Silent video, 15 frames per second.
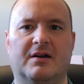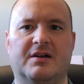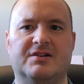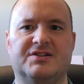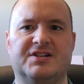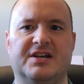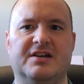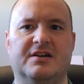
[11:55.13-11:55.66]

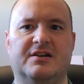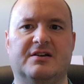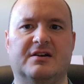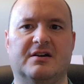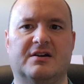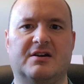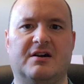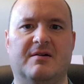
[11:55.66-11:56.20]
can
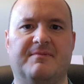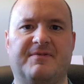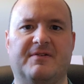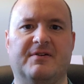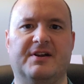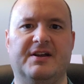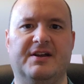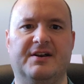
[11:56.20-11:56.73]
take
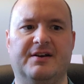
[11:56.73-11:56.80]
comfort